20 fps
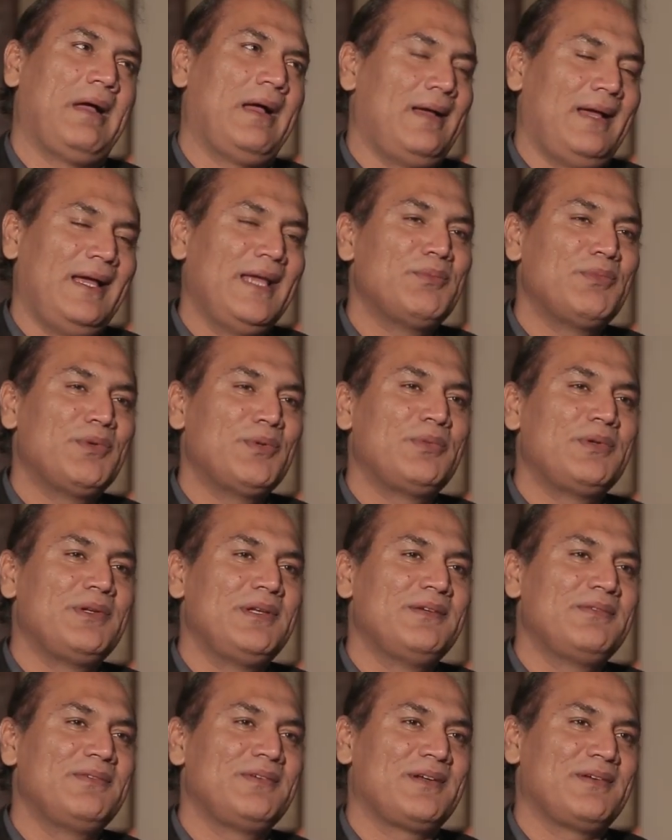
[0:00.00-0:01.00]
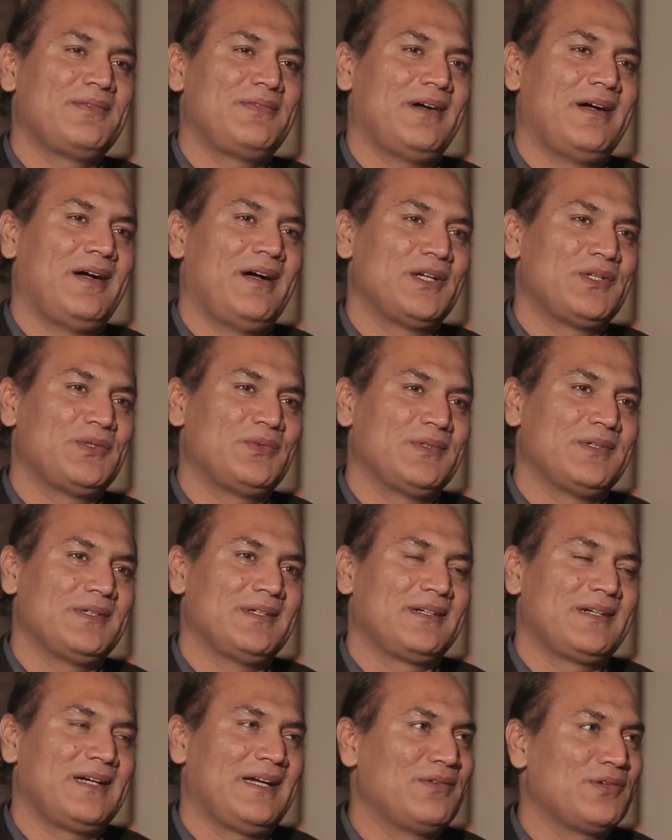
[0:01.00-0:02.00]
I am a believer of a hard
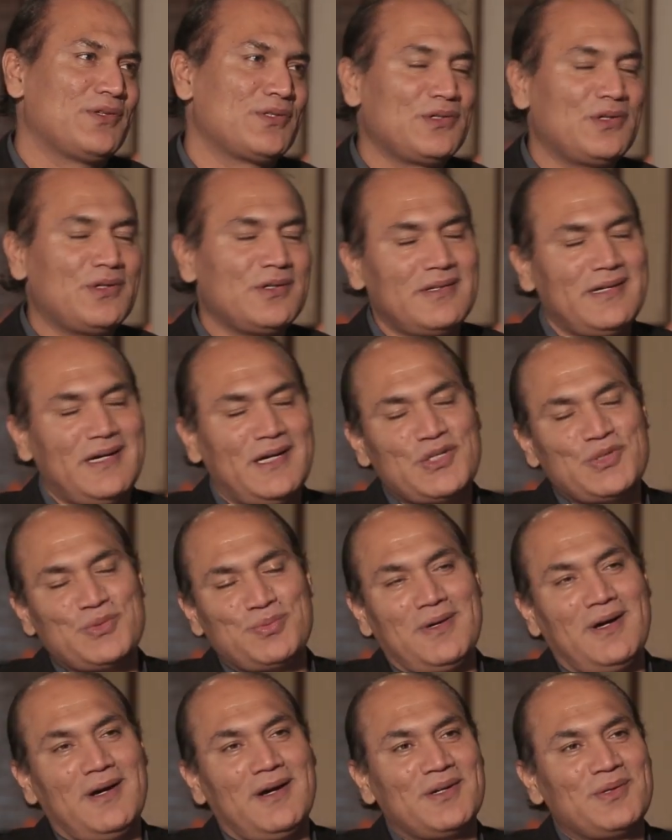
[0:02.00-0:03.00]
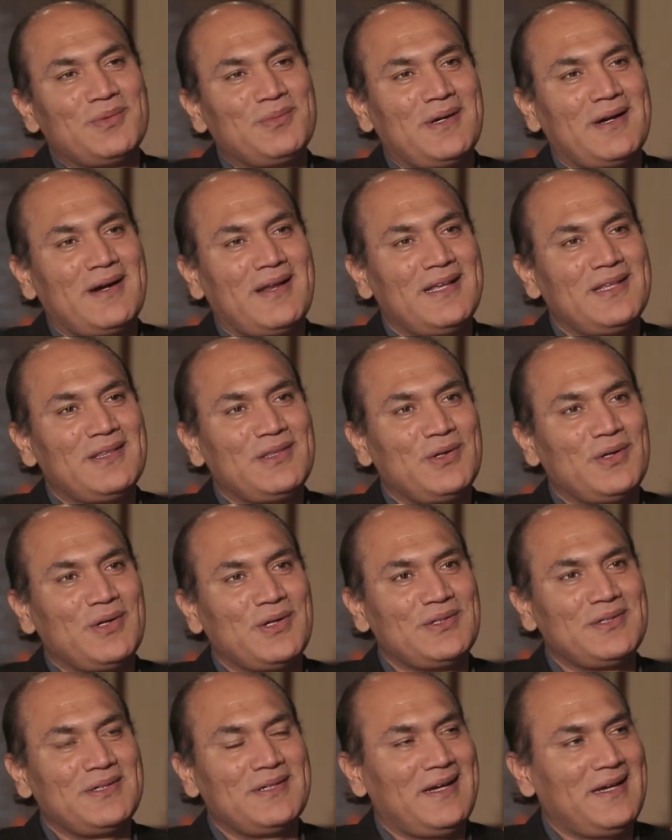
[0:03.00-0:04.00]
work. I was not that smart, but I
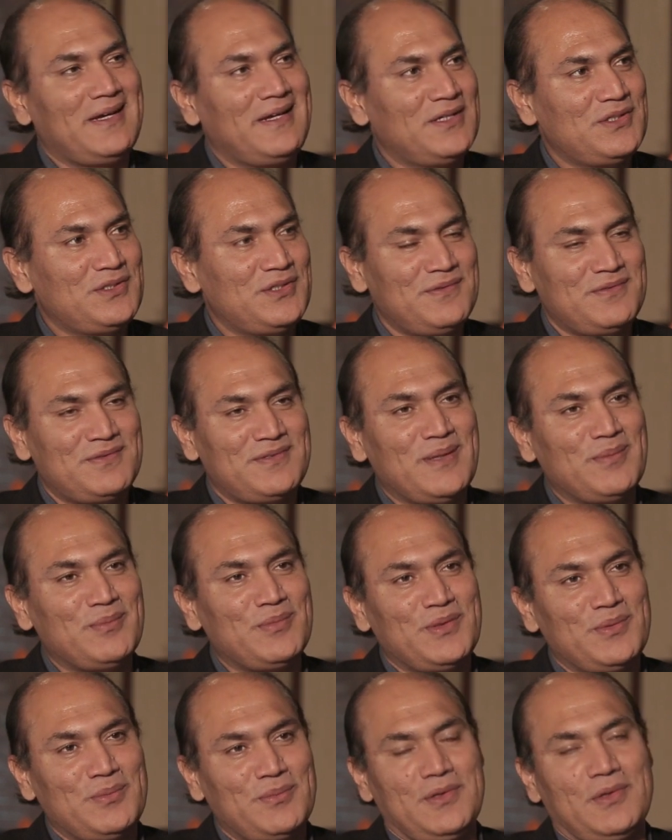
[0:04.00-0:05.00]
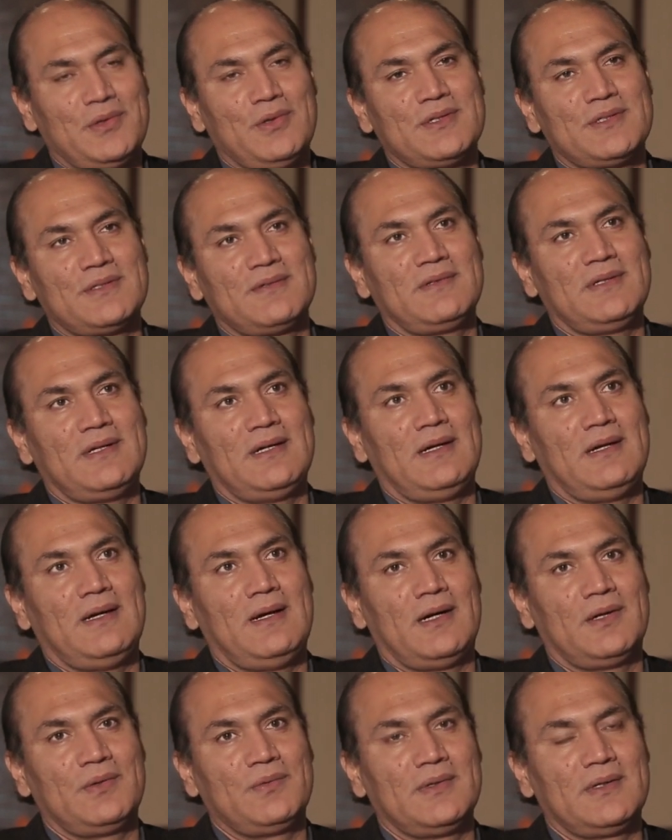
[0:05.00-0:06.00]
thought I achieved something because of the
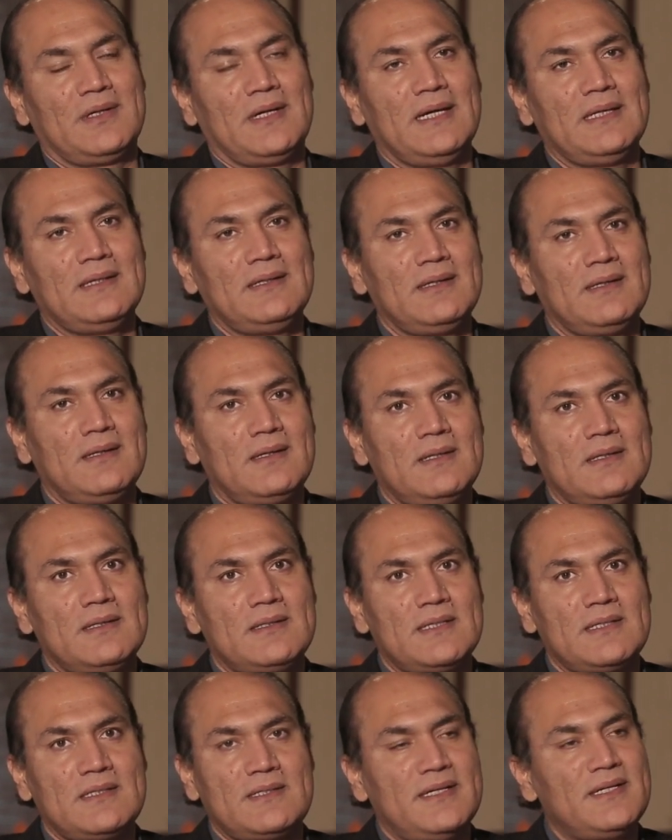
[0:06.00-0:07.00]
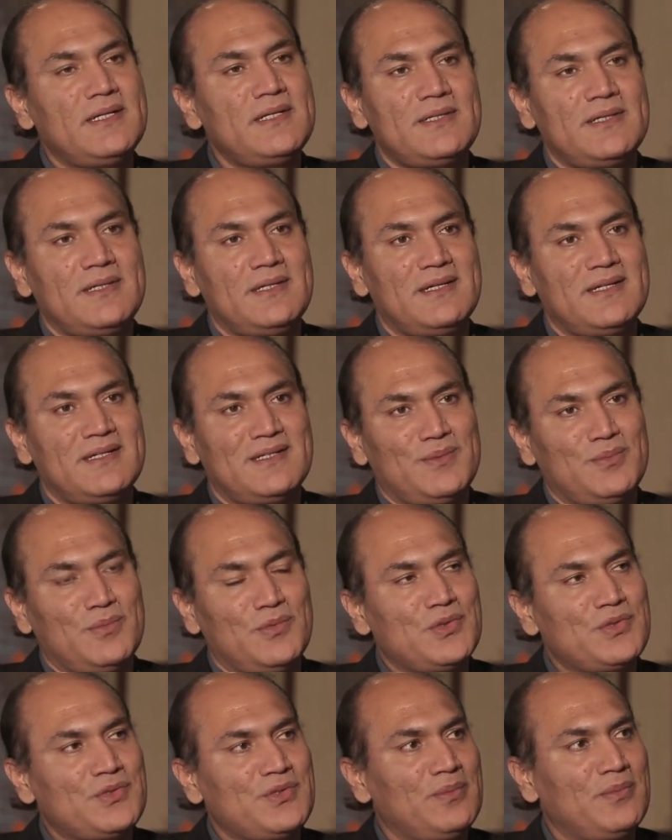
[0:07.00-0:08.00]
hard work. I think consistency is the
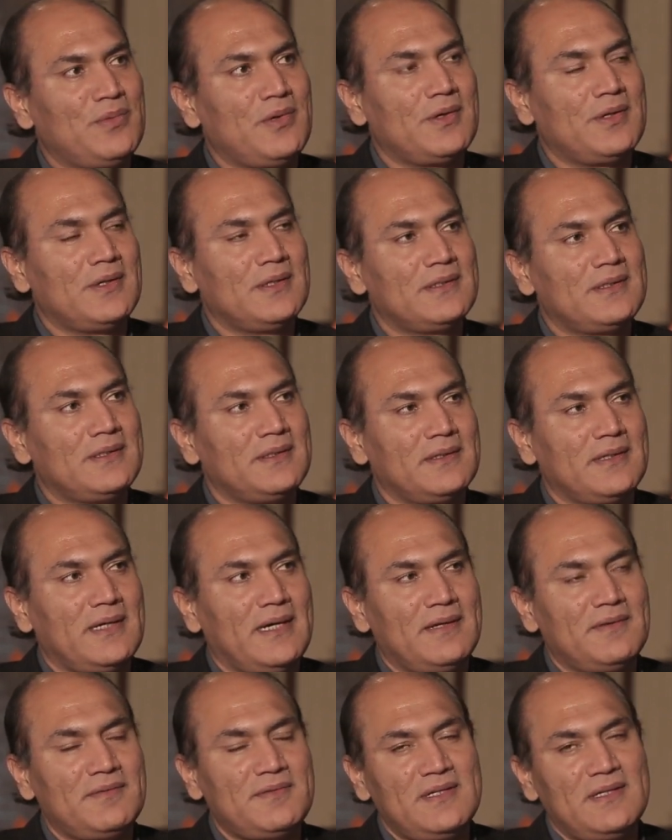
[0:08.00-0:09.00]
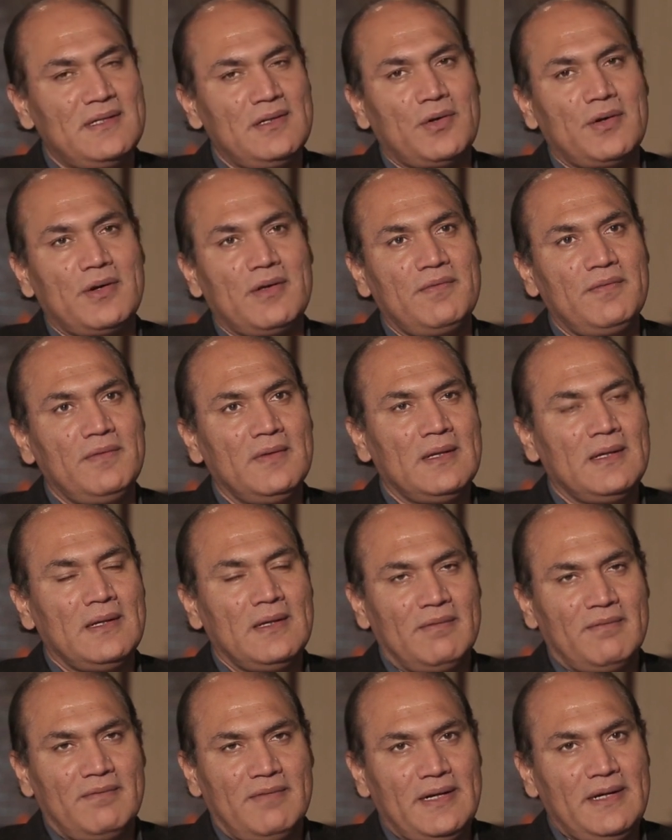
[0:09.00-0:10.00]
most important thing. I have seen a lot of
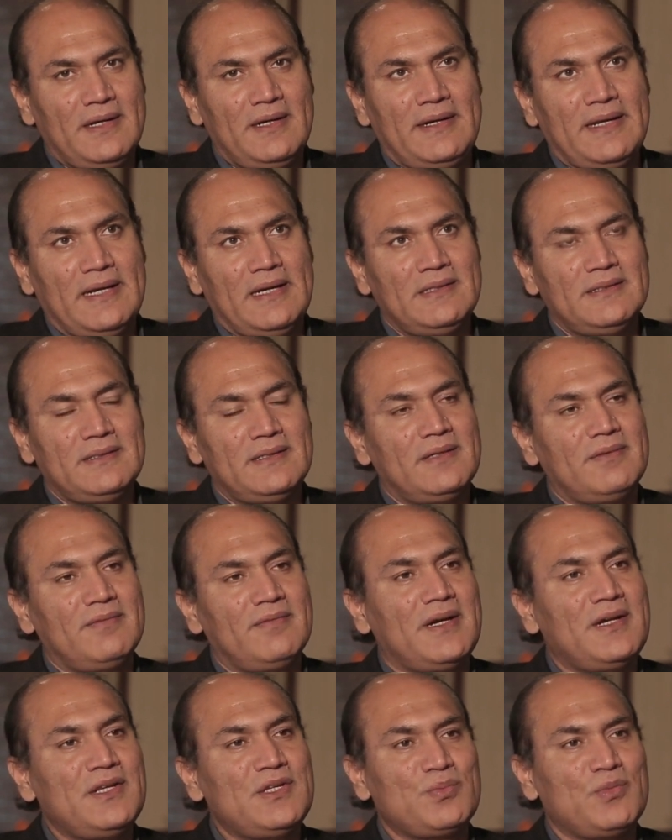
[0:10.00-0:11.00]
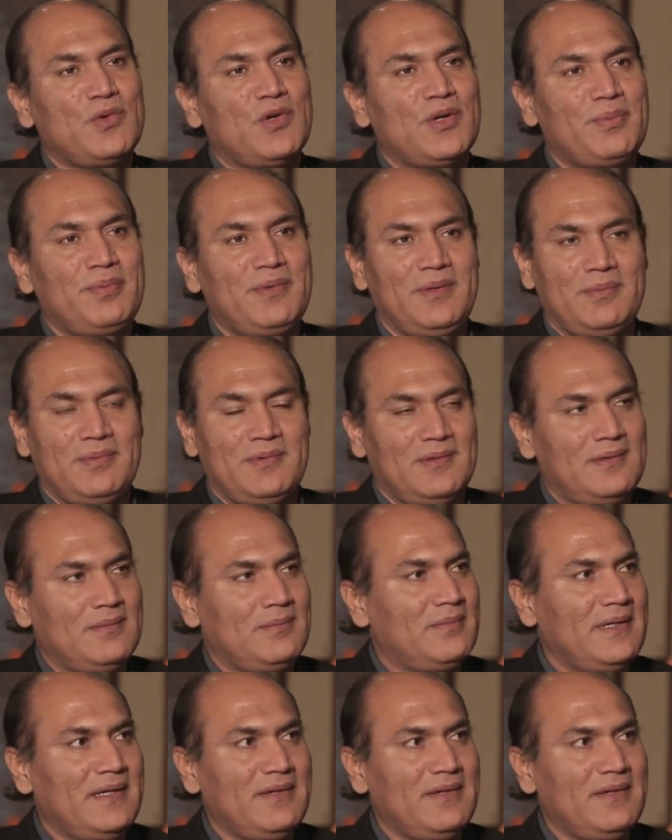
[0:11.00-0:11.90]
very intelligent, very smart people.